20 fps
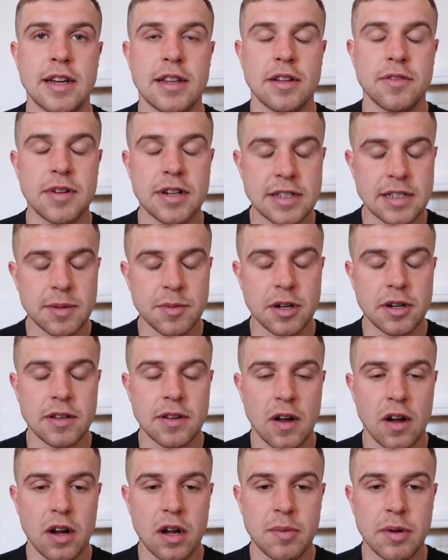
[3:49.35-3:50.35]
And the reason I'm going
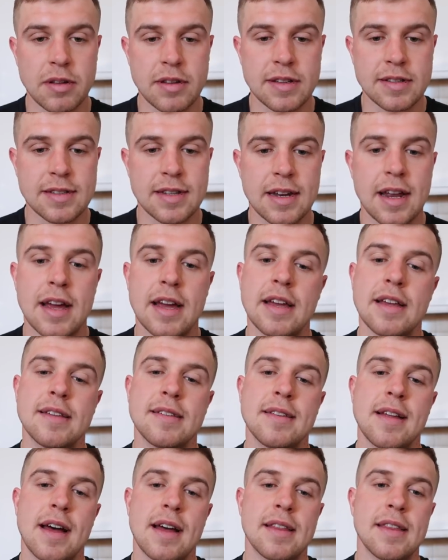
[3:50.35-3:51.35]
to talk about this today
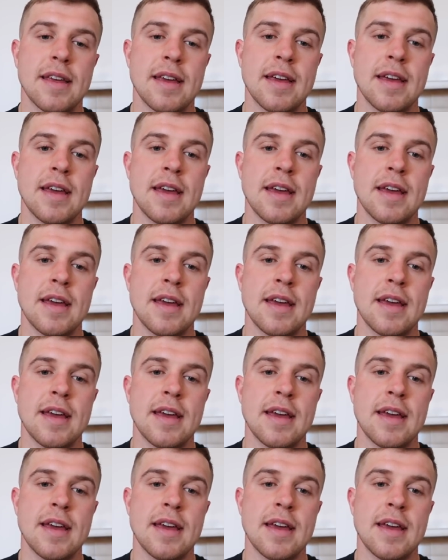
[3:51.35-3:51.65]
is that